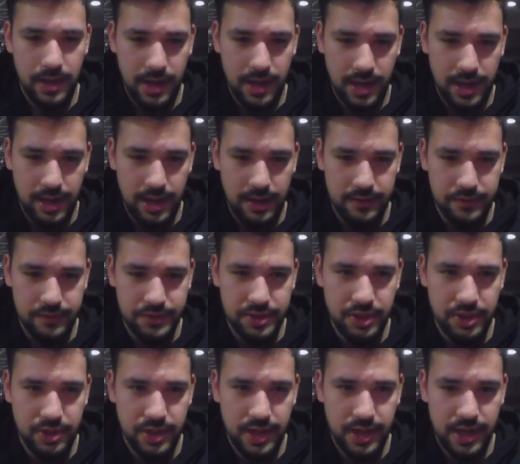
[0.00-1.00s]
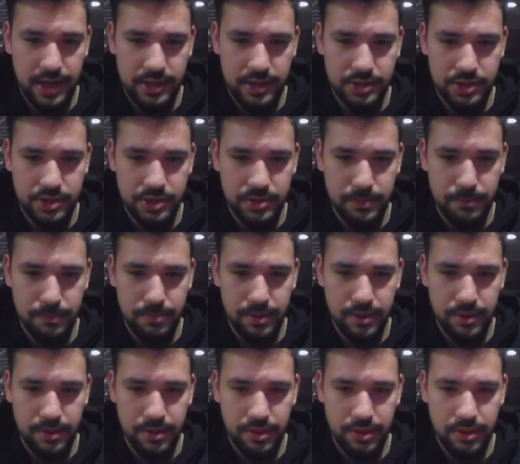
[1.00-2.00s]
I have Tier Cash,
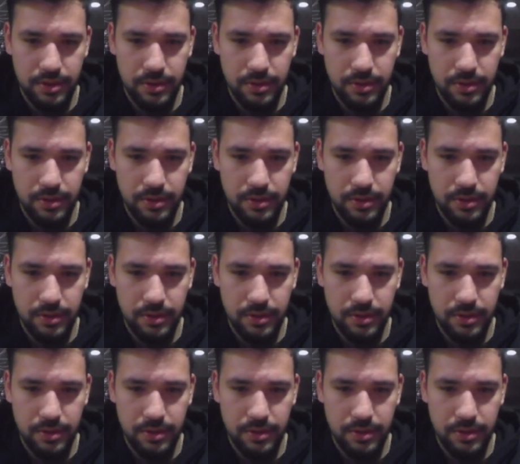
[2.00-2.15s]
Birth,